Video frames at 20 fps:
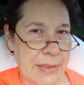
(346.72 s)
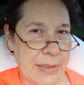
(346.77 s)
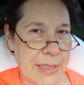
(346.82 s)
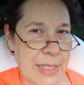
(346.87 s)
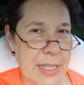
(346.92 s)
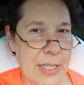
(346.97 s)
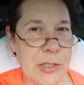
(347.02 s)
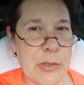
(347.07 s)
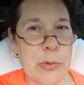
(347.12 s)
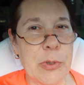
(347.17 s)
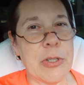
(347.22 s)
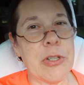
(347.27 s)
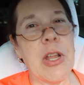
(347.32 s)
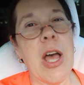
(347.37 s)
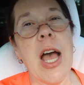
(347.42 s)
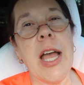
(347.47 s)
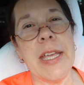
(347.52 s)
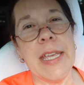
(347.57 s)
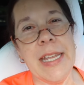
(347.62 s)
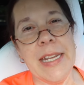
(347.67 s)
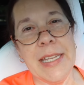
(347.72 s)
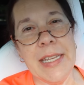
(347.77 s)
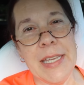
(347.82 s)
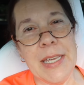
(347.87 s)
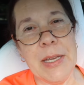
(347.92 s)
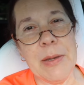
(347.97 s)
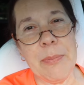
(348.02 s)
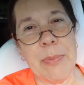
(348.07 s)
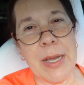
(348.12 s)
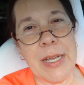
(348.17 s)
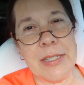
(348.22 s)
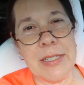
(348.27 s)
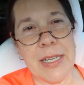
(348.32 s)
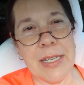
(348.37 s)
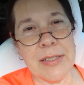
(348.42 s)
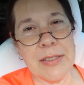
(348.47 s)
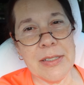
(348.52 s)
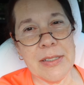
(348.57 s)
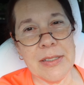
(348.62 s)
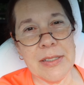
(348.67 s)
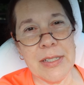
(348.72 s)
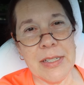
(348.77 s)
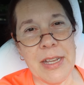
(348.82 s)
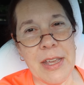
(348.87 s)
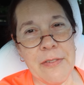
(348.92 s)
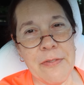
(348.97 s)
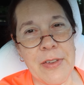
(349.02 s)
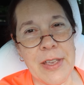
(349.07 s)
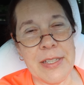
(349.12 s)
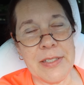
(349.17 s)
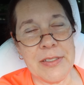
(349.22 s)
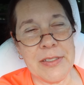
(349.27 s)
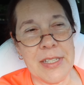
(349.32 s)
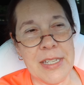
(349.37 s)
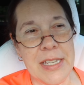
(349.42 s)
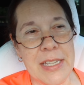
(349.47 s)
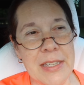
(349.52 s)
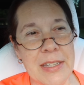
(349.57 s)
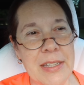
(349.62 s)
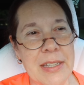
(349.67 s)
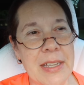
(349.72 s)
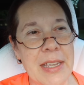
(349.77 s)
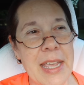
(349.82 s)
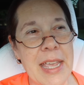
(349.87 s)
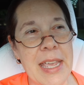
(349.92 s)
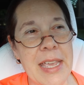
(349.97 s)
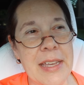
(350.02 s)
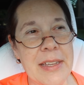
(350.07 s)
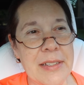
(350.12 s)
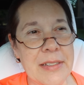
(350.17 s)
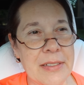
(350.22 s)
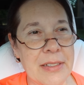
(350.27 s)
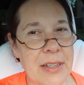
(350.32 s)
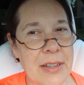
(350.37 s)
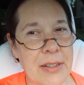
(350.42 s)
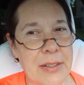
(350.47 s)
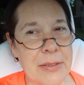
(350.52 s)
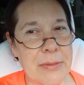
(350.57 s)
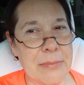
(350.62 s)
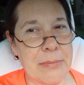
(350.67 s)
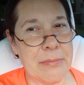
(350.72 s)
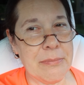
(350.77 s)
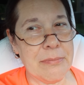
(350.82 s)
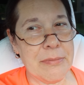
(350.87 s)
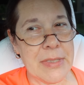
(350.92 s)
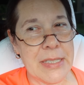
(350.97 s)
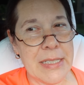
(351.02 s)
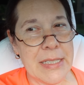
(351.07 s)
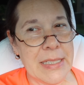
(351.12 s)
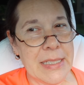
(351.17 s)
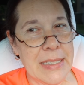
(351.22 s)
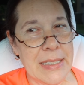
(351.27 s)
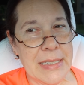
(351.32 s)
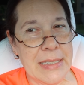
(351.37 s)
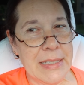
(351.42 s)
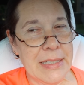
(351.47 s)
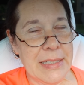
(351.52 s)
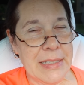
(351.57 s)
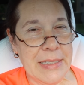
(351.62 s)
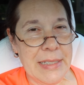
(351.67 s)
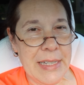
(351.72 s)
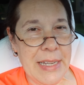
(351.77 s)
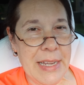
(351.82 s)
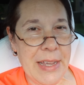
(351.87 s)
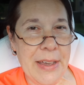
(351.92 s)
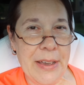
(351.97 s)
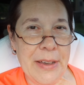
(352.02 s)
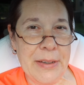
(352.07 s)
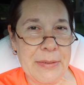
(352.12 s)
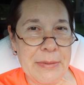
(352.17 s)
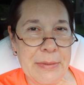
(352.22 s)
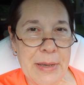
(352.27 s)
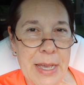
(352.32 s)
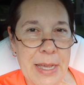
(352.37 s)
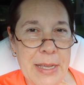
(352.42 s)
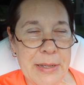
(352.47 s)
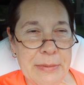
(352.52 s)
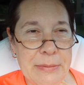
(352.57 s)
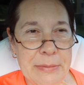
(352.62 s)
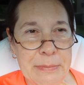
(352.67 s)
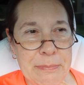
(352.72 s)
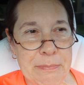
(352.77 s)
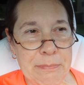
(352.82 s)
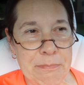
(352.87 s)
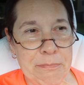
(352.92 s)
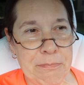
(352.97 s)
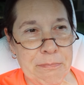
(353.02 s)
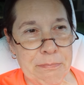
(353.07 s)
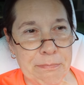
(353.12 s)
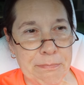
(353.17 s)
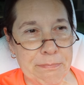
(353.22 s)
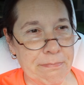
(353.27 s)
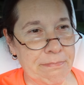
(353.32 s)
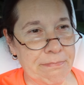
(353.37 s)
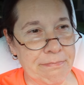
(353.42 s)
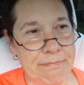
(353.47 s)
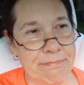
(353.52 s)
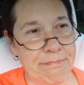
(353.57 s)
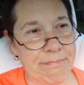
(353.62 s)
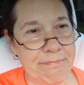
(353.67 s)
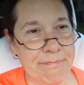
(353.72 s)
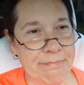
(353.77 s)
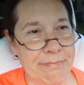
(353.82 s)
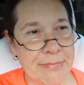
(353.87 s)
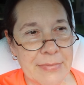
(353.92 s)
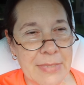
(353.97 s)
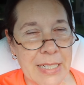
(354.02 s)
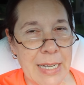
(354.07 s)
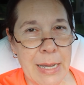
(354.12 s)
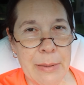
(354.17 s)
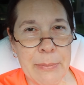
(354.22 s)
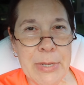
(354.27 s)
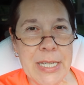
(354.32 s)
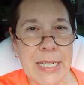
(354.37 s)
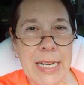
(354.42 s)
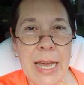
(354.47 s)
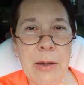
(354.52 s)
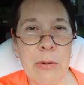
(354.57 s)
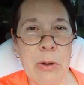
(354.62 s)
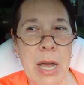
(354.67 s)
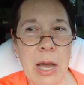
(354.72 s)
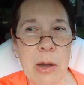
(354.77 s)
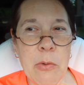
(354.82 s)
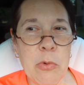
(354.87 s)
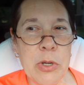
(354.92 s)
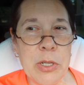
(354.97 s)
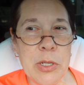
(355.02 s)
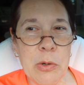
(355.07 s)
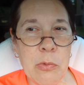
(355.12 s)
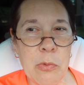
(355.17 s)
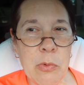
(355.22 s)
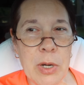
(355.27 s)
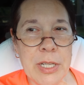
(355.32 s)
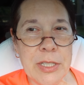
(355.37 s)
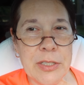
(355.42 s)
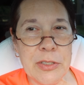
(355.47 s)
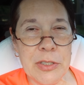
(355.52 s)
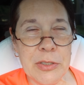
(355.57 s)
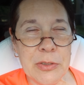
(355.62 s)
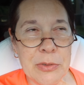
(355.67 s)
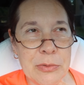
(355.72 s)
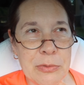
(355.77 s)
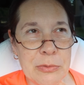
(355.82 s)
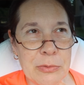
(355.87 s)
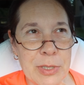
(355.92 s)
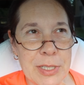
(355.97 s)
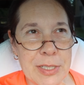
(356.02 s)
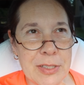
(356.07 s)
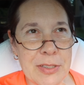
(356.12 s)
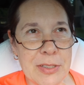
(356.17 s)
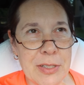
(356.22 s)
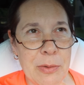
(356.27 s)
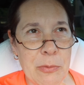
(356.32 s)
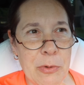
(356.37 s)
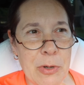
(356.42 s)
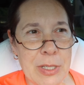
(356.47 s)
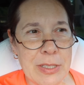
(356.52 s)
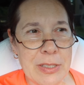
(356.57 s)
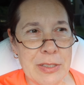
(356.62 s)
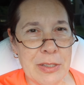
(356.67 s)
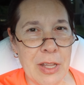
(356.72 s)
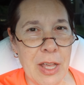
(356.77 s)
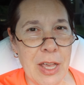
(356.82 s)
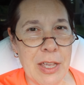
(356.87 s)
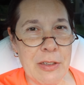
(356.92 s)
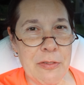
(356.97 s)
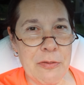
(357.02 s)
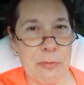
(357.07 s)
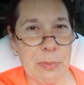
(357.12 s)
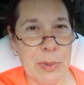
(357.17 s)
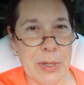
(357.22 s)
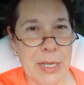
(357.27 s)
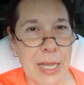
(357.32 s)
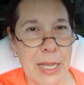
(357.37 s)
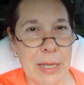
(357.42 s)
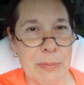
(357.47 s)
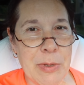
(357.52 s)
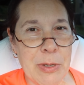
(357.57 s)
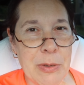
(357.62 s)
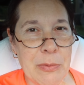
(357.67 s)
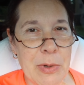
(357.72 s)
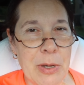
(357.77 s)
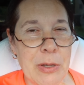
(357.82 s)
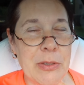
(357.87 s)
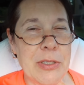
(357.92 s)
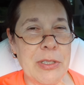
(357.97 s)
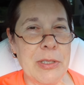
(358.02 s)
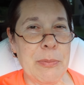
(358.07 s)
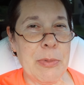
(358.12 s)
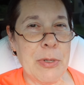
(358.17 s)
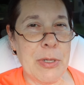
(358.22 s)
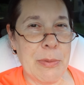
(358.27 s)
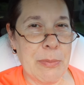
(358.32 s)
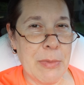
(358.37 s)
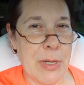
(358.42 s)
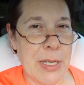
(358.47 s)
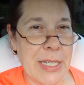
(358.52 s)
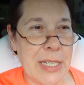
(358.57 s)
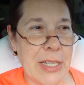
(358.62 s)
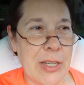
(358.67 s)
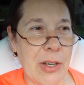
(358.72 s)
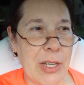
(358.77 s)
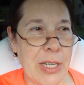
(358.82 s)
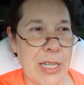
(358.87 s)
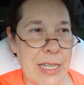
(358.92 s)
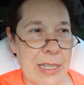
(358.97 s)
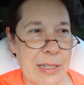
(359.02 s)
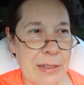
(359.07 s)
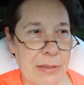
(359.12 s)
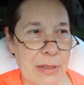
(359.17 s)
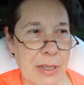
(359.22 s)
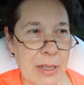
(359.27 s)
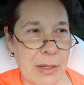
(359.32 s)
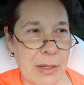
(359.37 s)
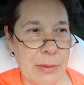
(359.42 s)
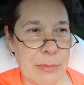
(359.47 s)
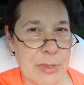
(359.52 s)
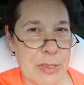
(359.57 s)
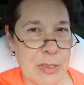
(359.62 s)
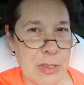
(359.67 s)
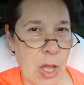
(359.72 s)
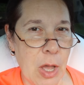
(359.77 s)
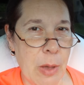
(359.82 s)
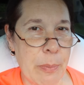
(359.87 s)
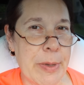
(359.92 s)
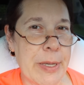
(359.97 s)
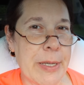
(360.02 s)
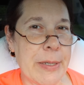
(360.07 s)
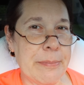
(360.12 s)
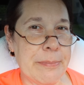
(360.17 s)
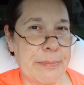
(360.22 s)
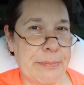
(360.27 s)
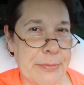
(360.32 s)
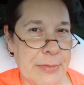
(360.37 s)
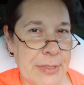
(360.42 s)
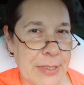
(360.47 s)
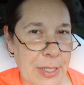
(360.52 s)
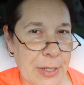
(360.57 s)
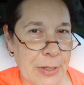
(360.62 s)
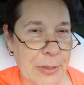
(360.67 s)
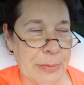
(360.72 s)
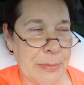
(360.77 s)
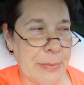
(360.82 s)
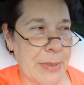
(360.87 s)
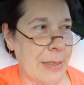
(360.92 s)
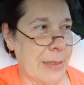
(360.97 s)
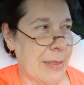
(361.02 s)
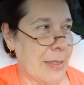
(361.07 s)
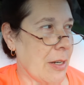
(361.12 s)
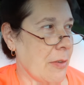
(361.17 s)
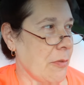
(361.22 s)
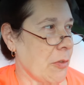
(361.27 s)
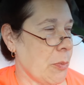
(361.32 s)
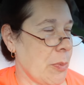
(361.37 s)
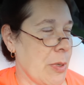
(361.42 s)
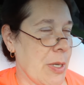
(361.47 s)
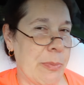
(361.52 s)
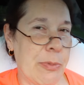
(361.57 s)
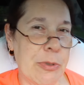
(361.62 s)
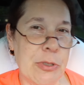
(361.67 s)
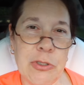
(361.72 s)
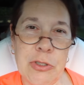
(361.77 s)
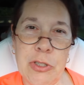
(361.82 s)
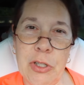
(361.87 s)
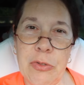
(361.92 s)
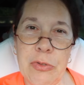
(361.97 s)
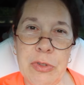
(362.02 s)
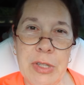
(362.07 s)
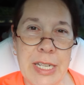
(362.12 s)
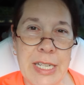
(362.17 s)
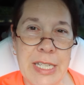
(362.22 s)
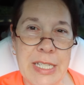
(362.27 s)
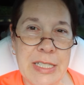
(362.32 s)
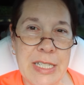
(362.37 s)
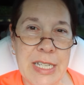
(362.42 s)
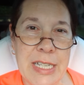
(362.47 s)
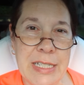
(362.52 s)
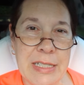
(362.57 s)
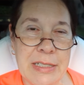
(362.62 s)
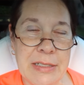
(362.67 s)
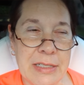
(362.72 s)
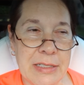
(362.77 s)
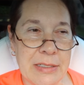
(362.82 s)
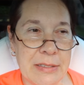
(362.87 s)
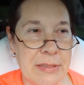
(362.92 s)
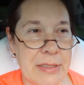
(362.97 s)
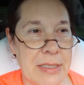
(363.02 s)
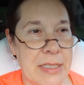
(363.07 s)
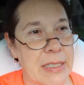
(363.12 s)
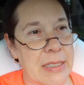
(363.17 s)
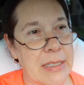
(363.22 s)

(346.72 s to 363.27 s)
kids were not getting hit by Teslas and FSD. And yeah, I mean, I wouldn't want to risk someone's life, but I'd be willing to put money on it stopping. So, and several people showed that it did. And